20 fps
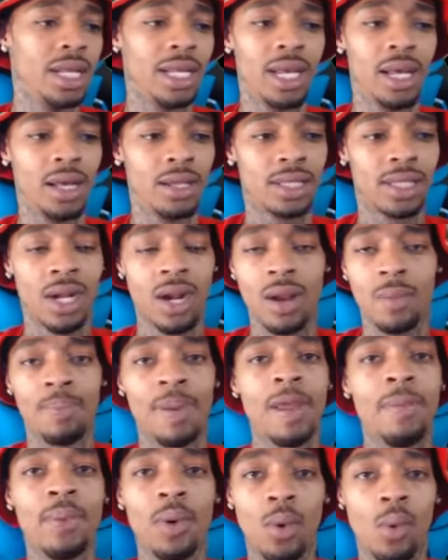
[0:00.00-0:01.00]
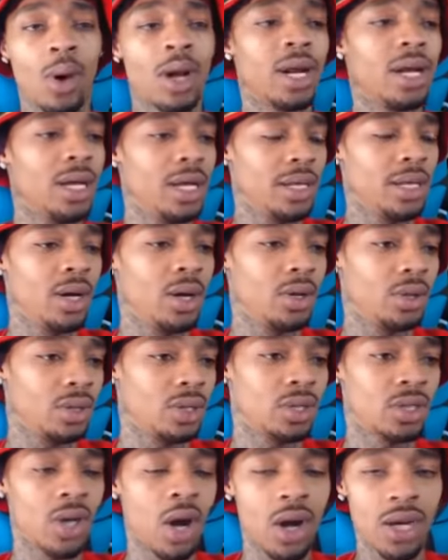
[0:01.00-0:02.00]
certain people want to, you know,
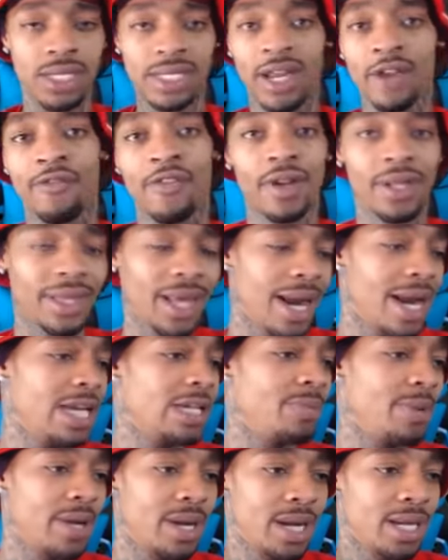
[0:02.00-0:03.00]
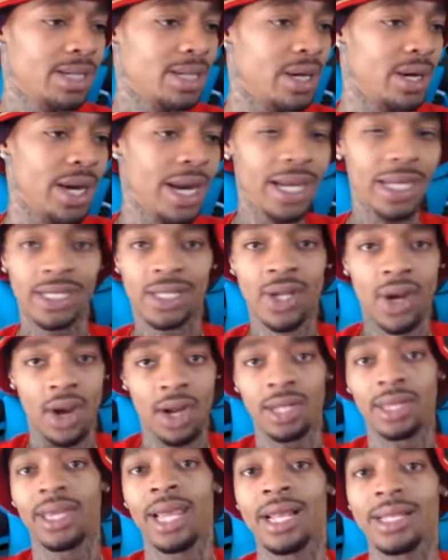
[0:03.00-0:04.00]
start different things because they're eat
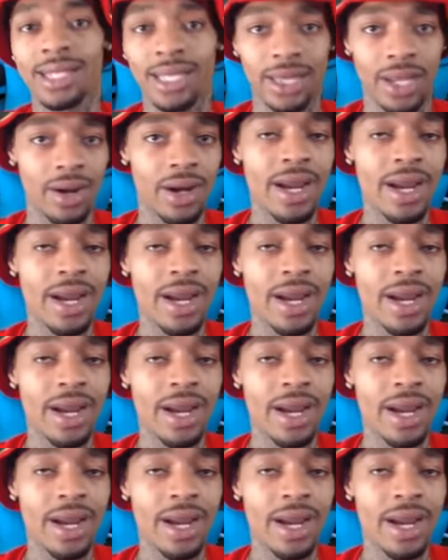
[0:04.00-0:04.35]
certain things that they're